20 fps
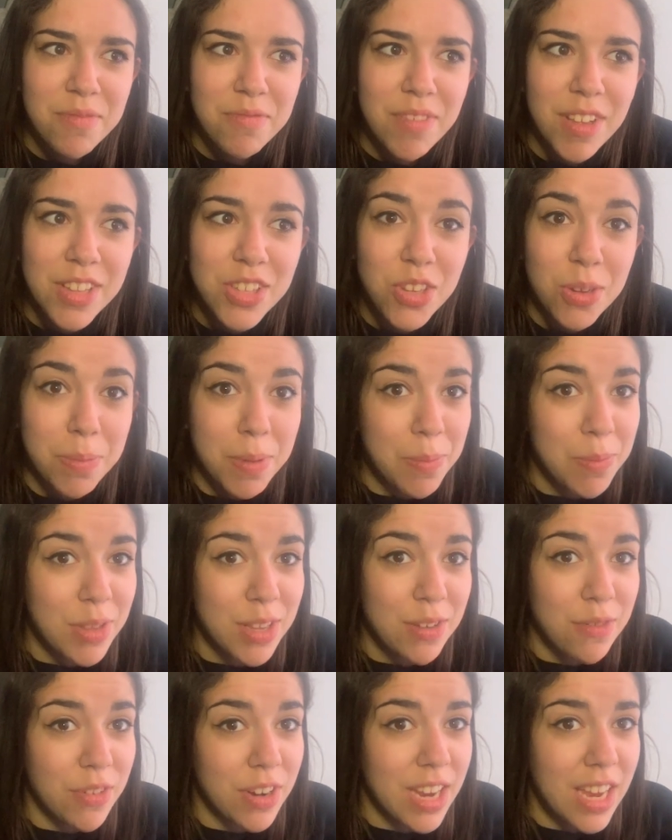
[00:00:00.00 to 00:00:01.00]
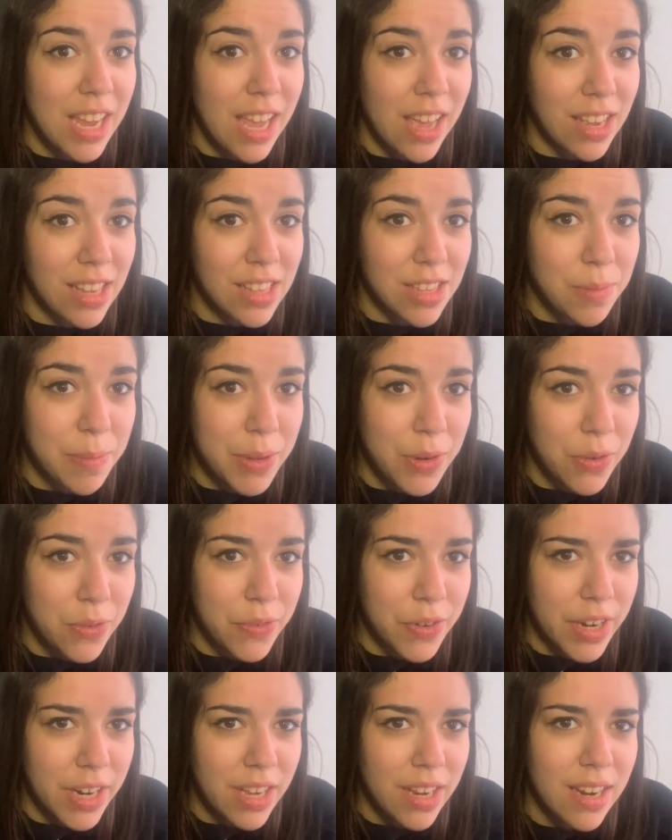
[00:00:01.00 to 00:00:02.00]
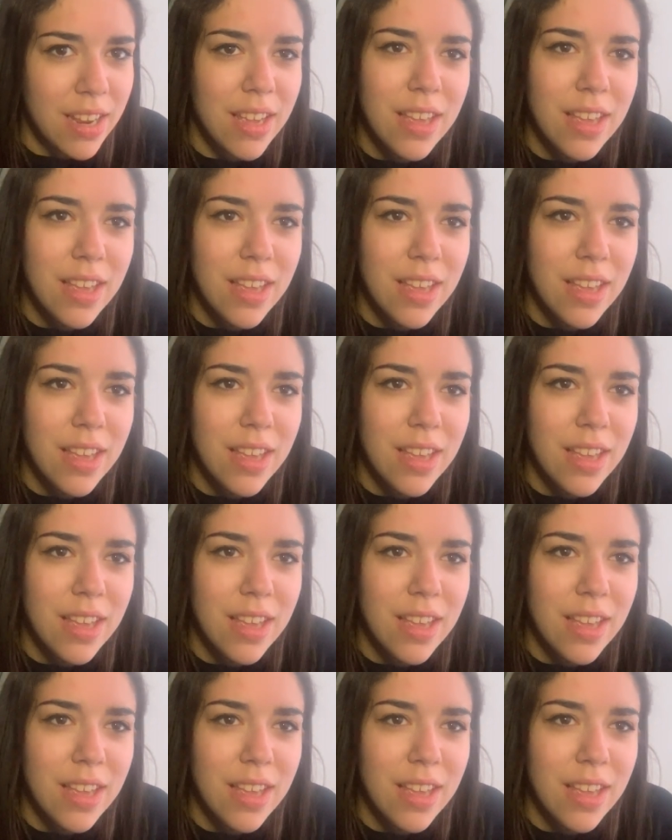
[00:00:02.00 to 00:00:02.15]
I saw people like freaking out a little bit over it,